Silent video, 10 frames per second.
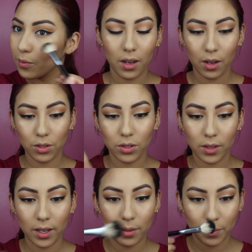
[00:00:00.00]
And I also
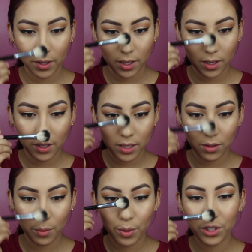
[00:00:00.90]
like putting it
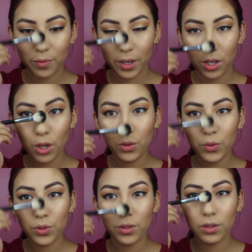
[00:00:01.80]
down the bridge of my
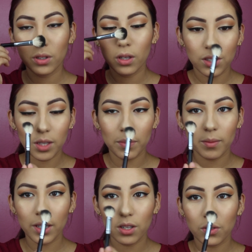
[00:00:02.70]
nose, the tip
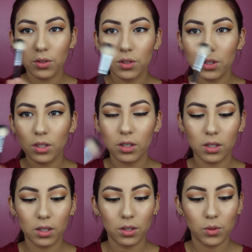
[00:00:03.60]
of my nose,
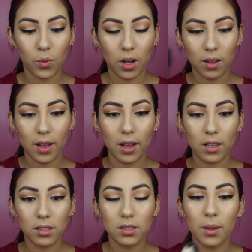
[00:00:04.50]
as well
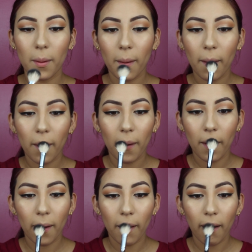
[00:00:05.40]
as,
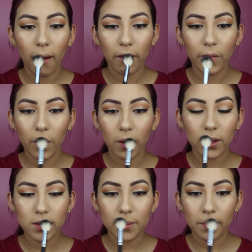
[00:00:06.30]
of
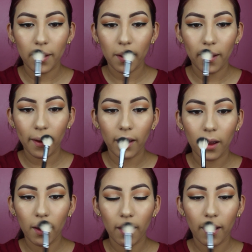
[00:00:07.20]
course, my
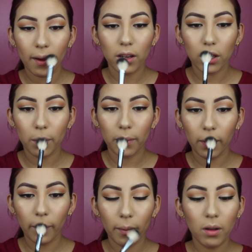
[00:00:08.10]

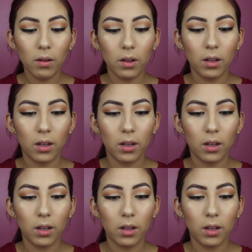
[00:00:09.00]
Cupid's bow.